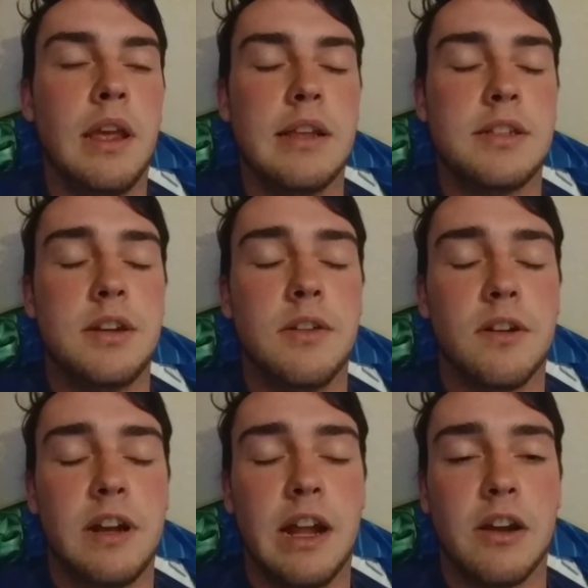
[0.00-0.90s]
in Student
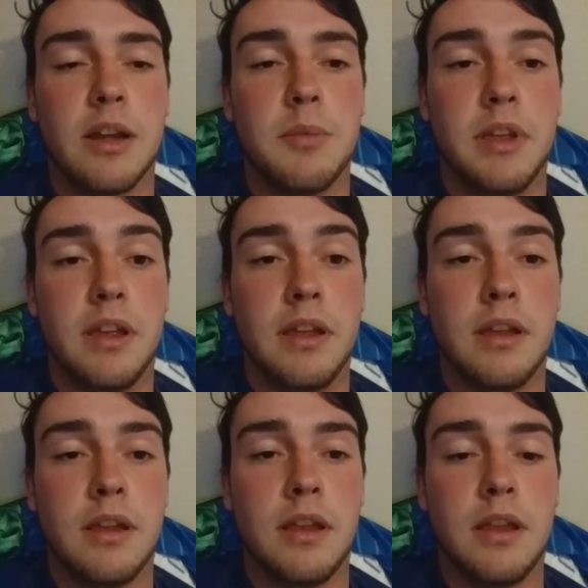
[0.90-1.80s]
Learning Outcome E
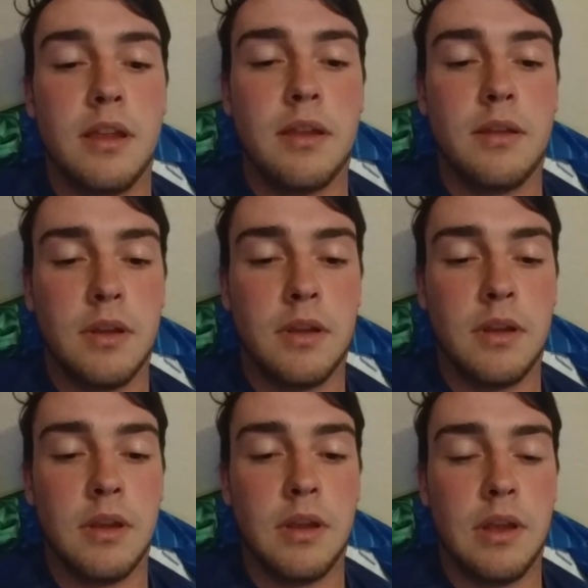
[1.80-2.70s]

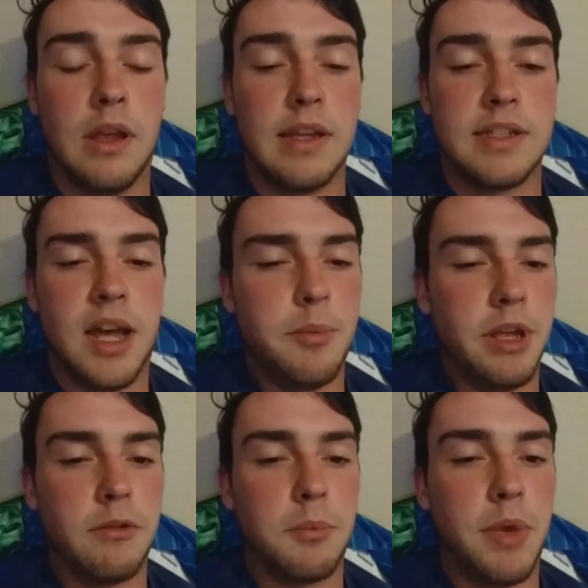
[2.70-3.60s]
is not
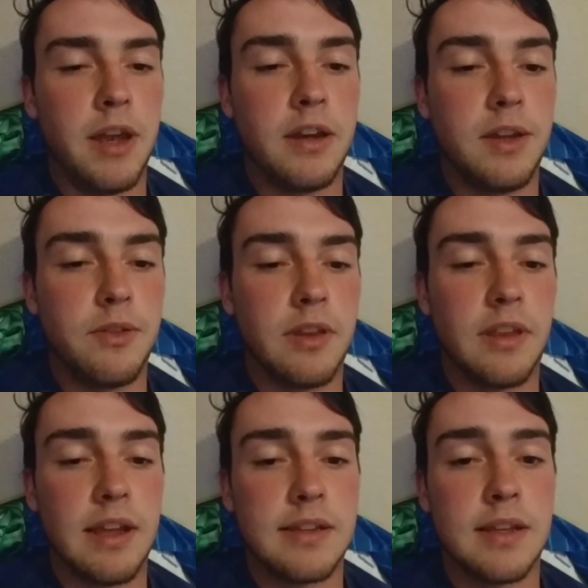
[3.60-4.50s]
being repetitive in the
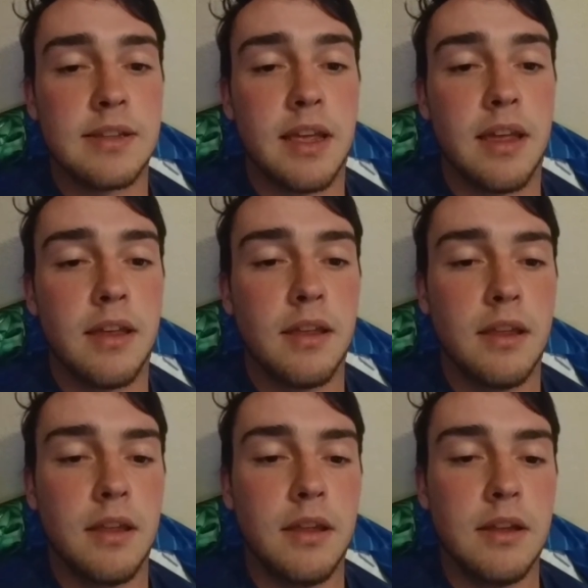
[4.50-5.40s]
things I say.
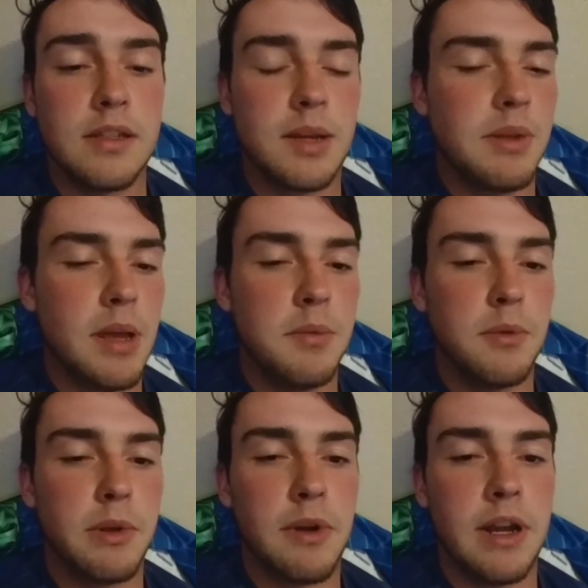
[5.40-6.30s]
Sometimes
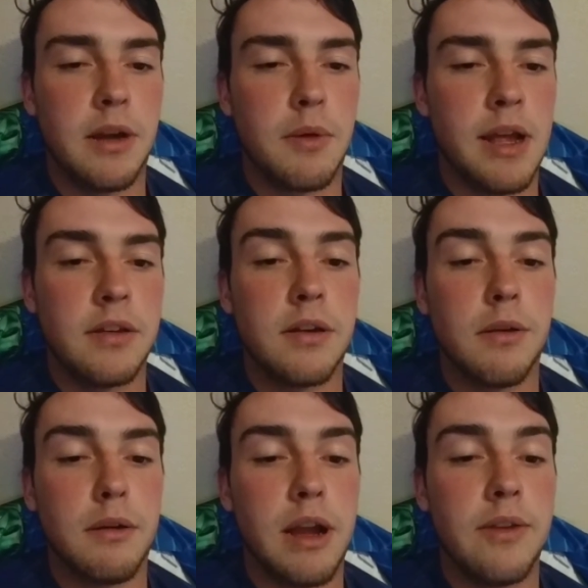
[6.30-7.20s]
when writing a rant
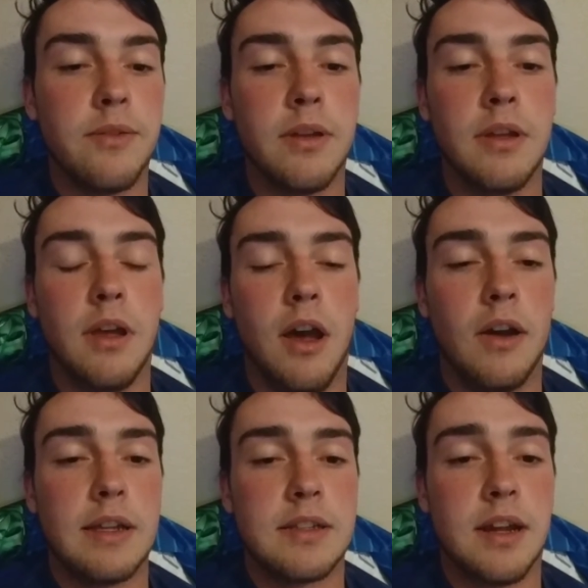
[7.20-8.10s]
or a rave, I'll
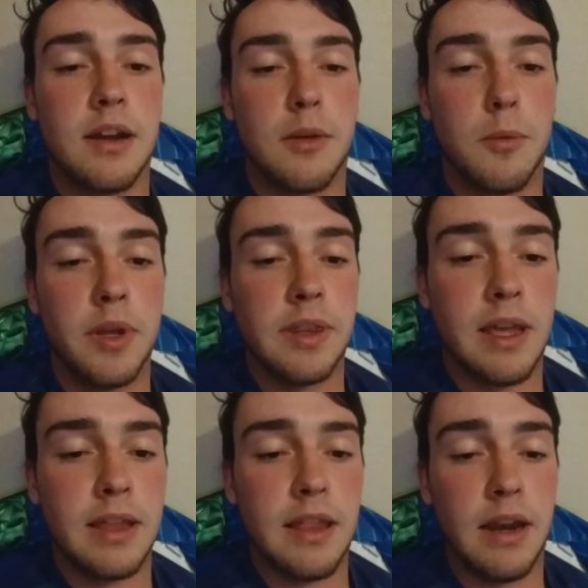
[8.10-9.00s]
get stuck on one
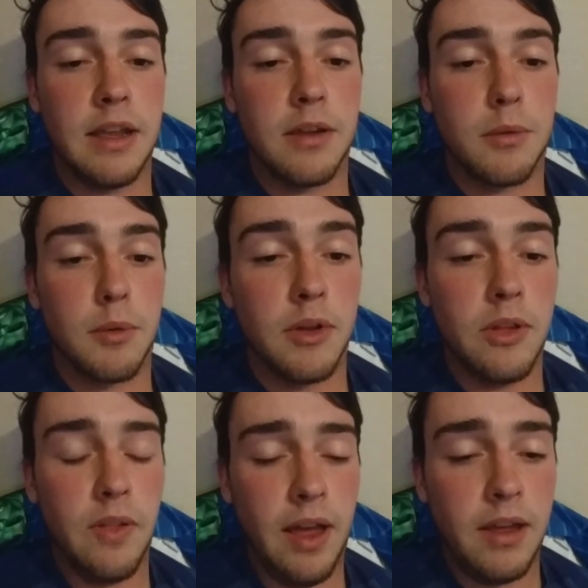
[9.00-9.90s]
thing that I either really
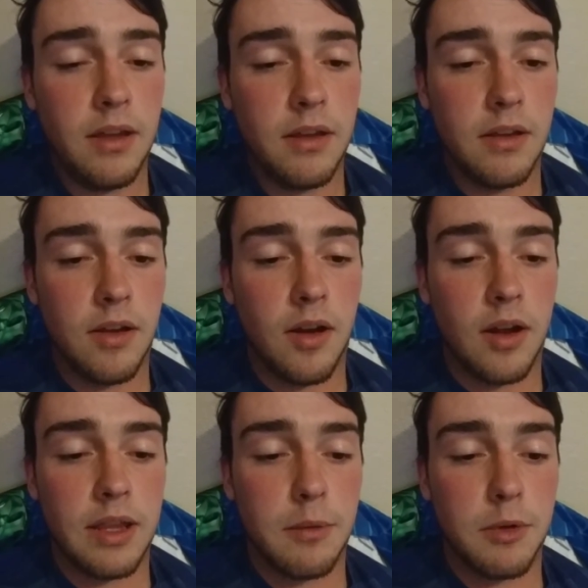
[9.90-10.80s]
like
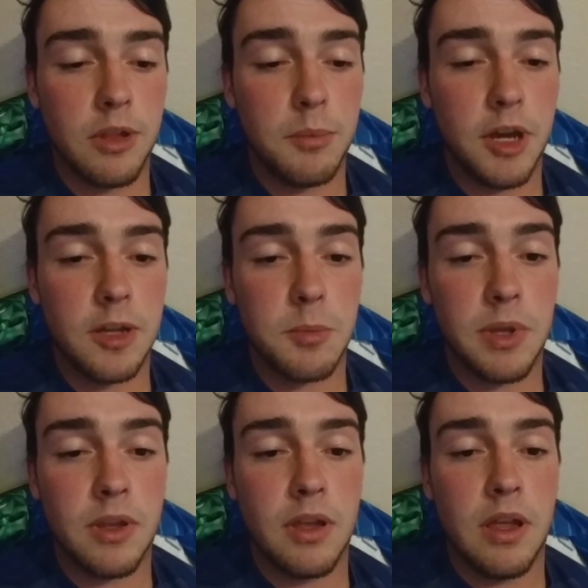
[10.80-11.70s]
or that really bugs
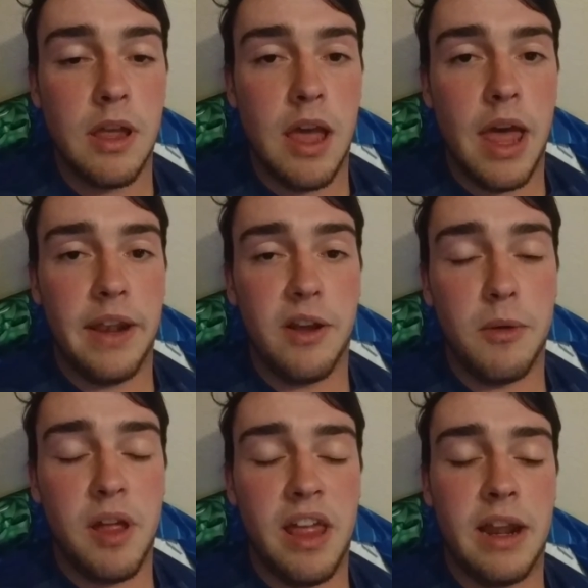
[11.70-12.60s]
me, and
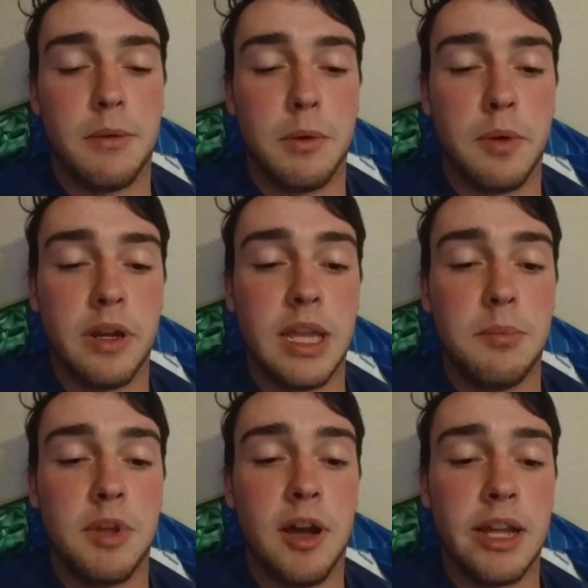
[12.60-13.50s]
I will want to
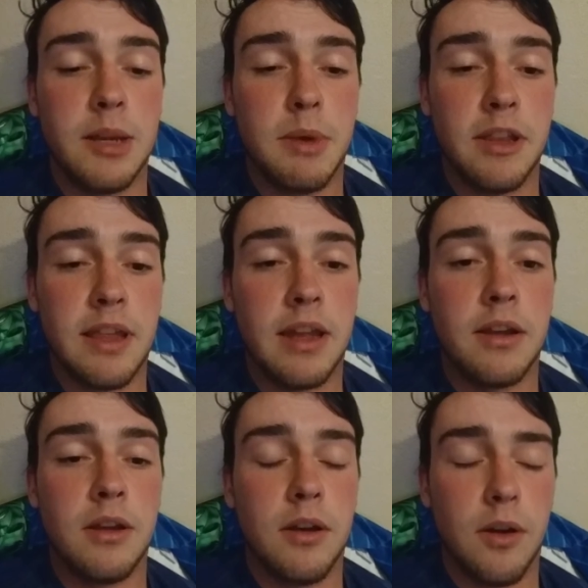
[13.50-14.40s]
keep talking about that
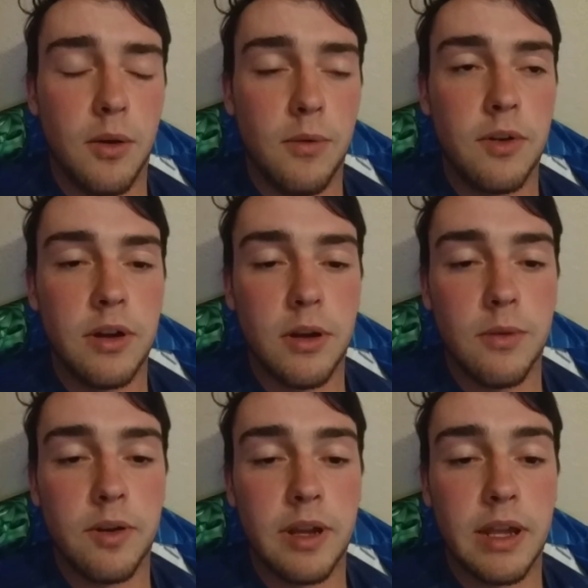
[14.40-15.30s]
over and
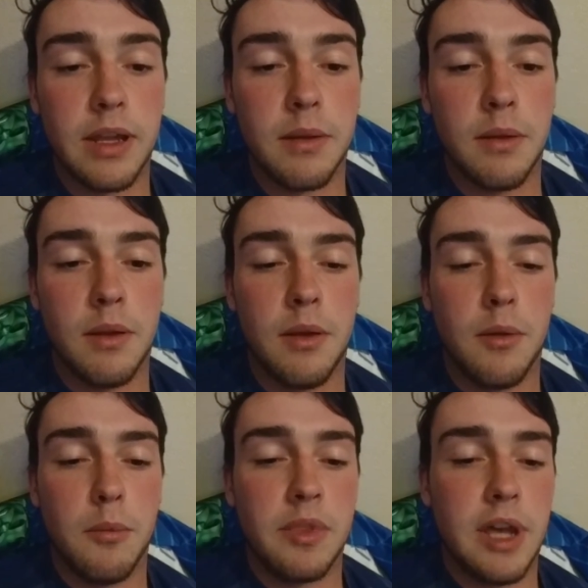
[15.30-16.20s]
over again
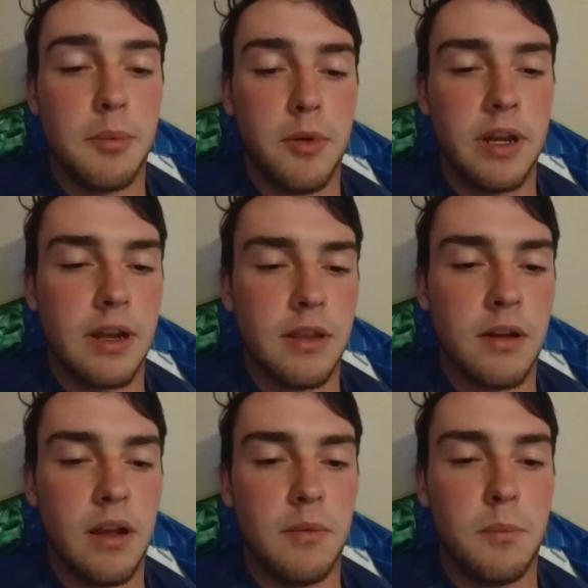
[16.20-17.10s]
without pointing
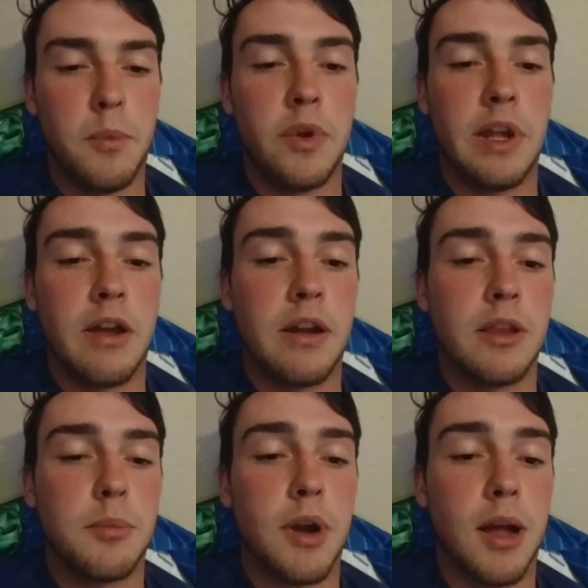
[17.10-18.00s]
out
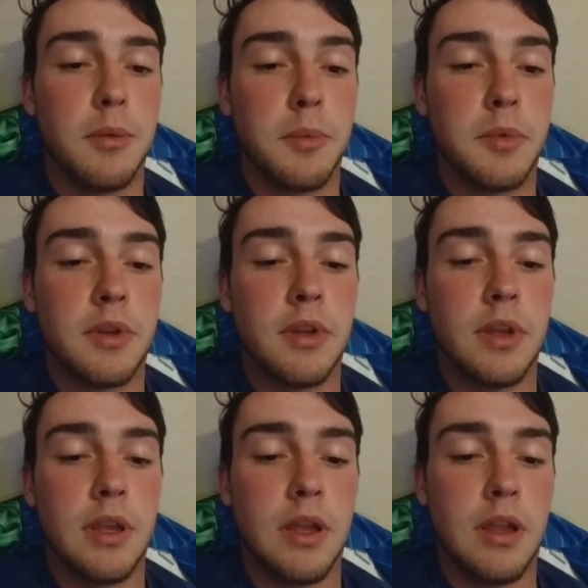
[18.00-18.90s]
other problems
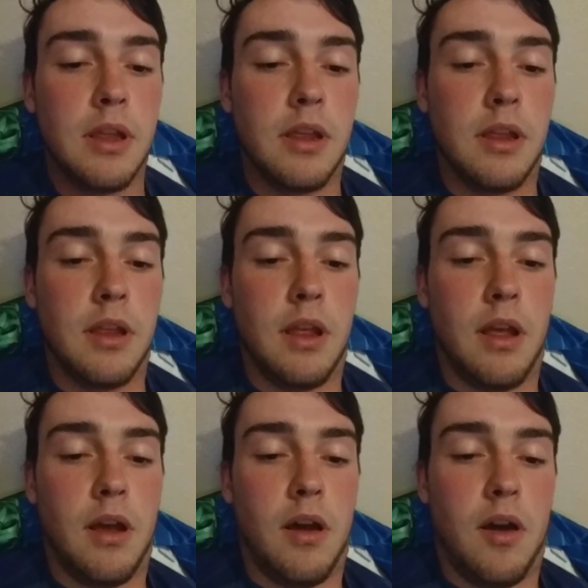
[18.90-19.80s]

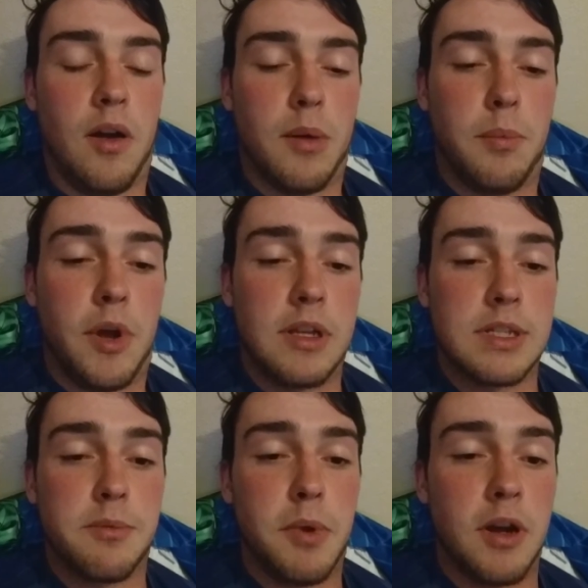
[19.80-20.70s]
or
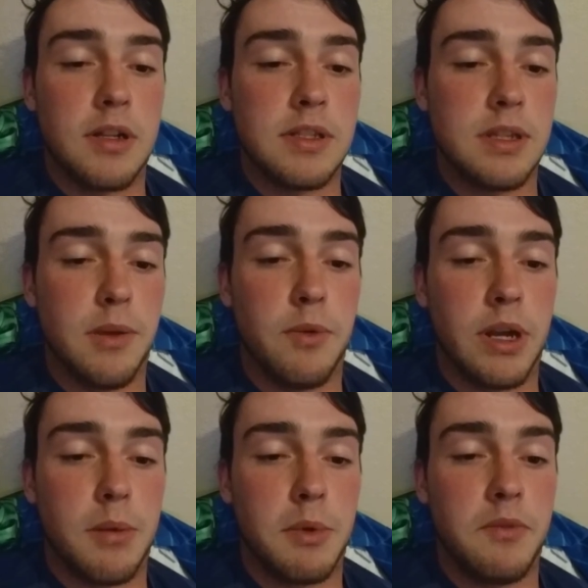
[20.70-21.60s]
positive parts of what
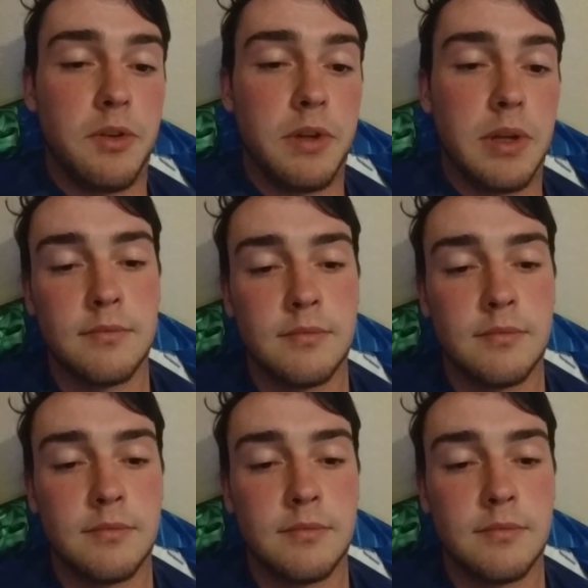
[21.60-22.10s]
I'm reviewing.